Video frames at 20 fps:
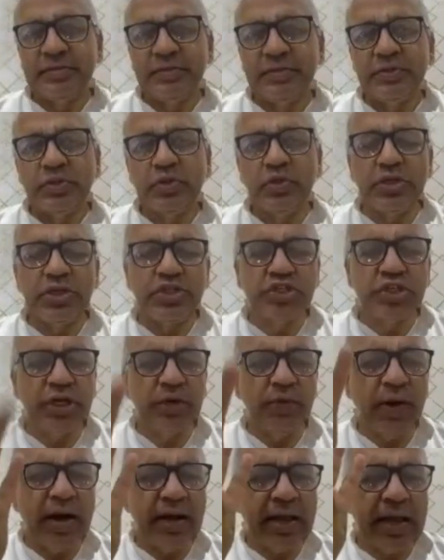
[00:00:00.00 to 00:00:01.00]
So the
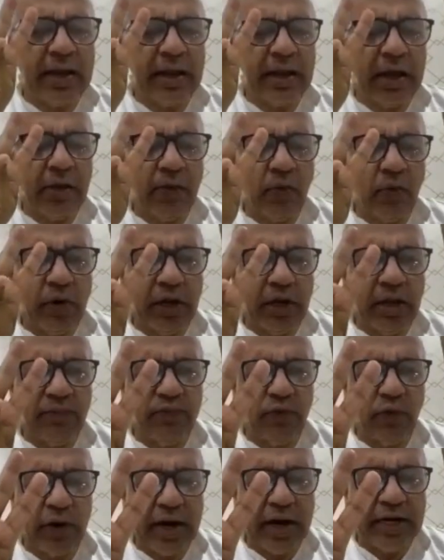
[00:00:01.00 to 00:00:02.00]
jiva can have only
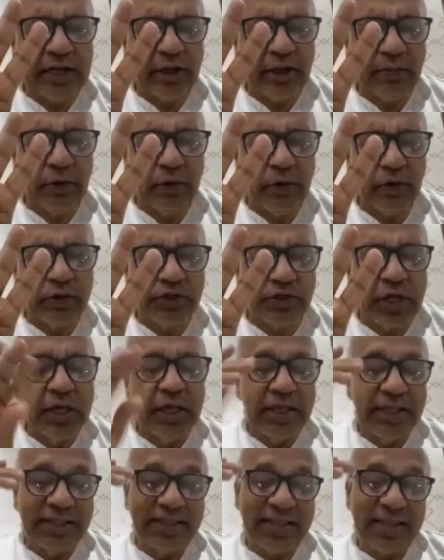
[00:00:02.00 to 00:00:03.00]
4 attributes.
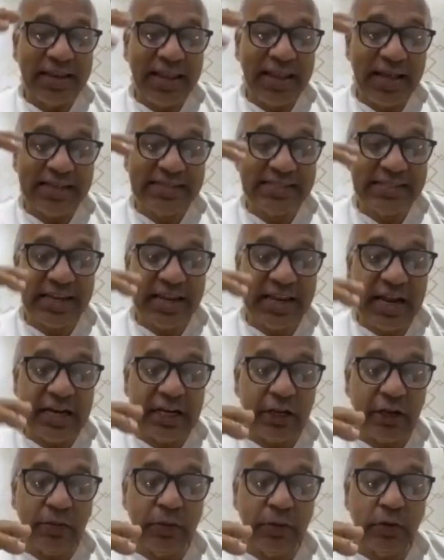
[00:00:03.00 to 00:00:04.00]
The next 3
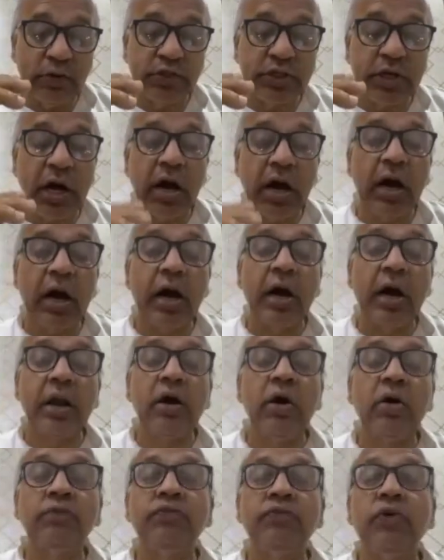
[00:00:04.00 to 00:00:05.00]
attributes are
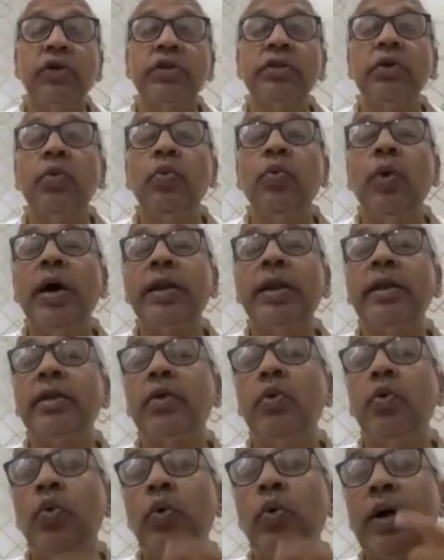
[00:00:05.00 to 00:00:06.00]
for the one
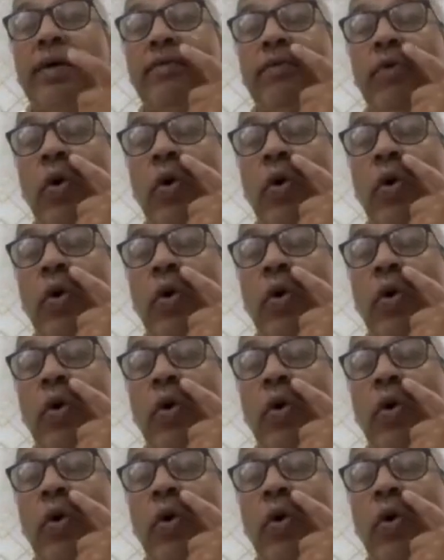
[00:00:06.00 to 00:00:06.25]
who have